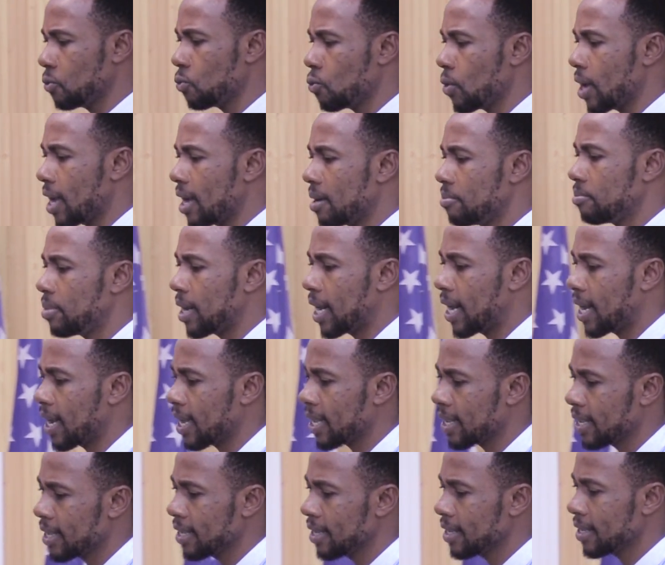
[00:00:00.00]

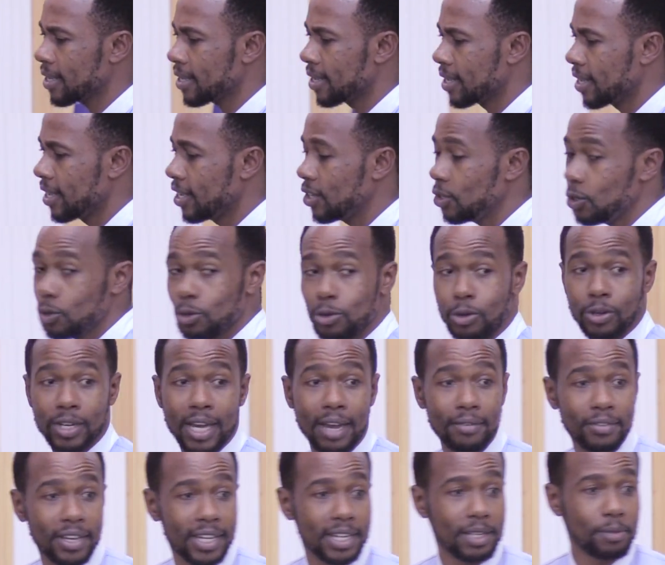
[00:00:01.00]
whereby you don't
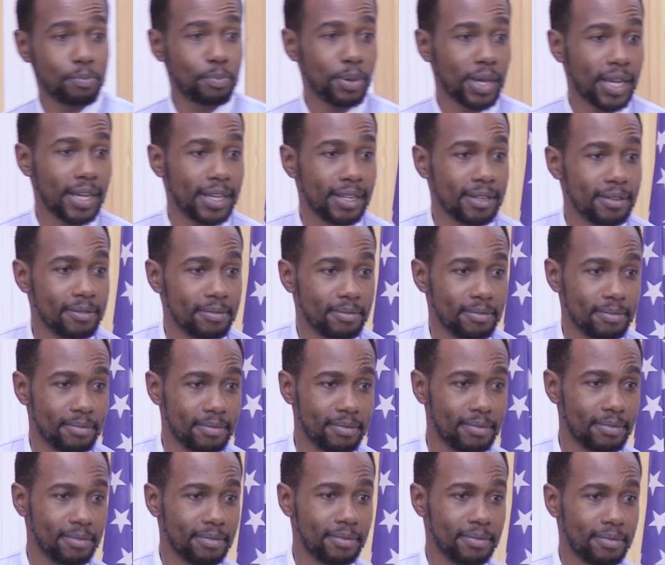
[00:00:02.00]
have any
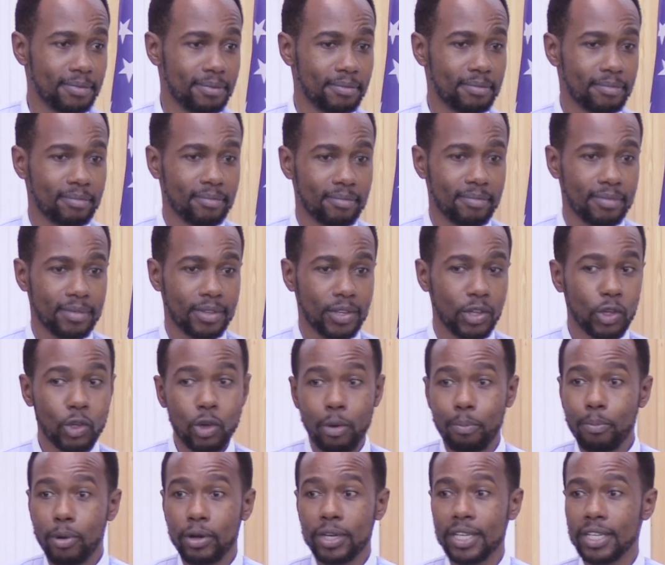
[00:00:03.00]
pain?
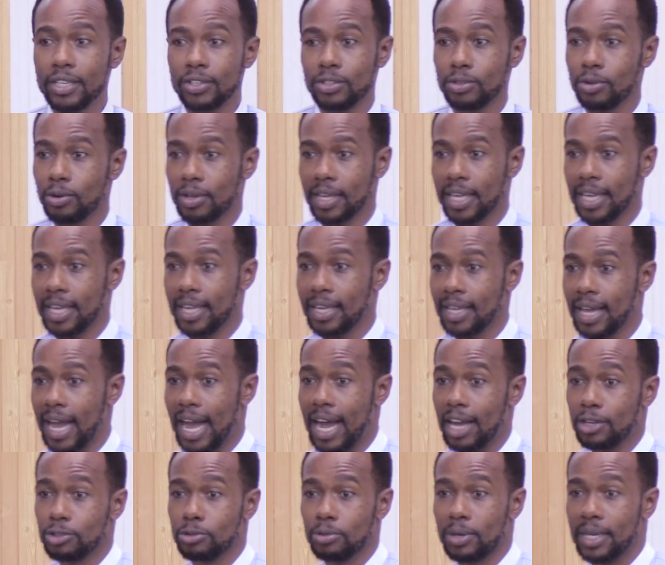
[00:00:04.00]
Your body is okay.
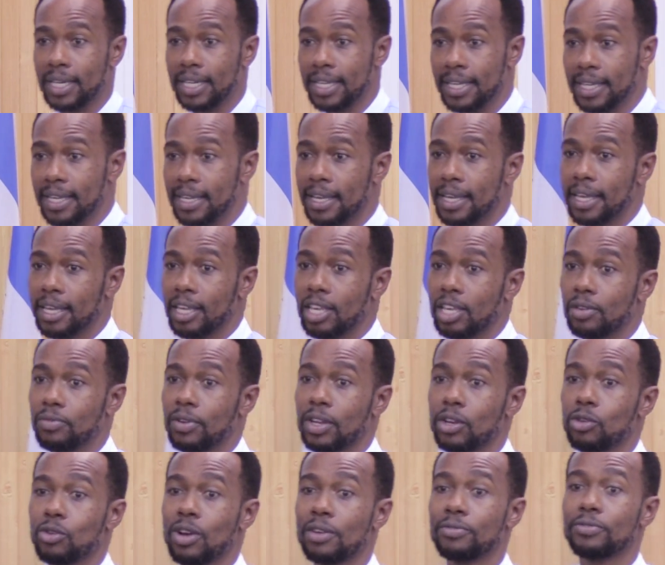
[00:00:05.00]
Actually,
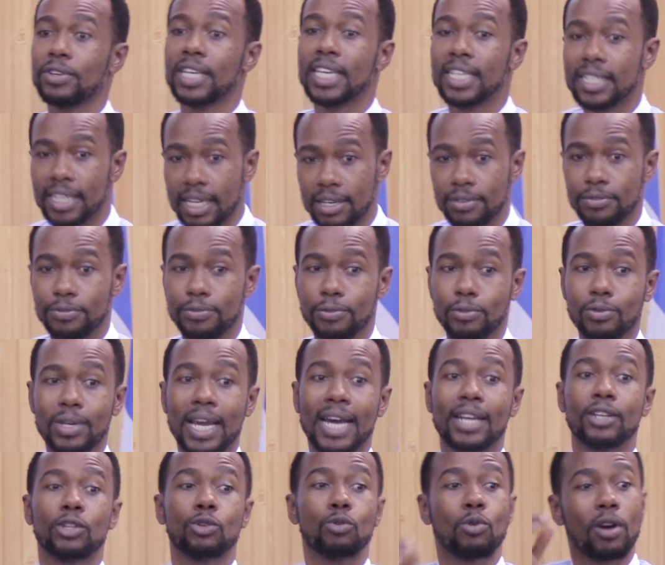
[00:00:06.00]
even you have eaten
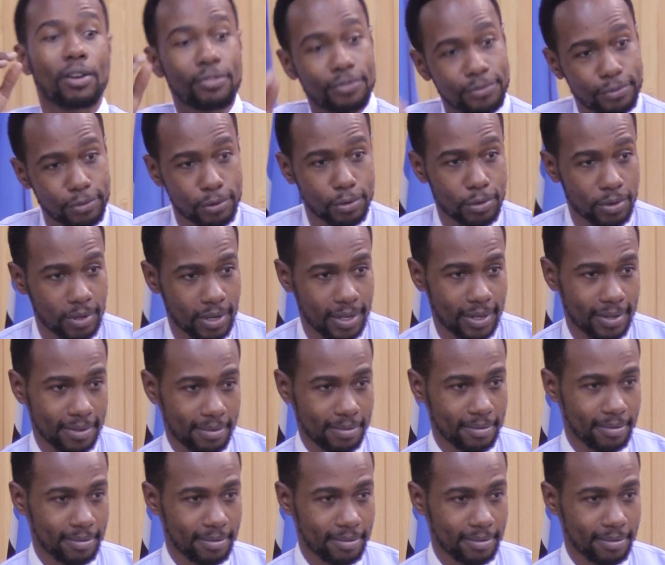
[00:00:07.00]
food and you are full.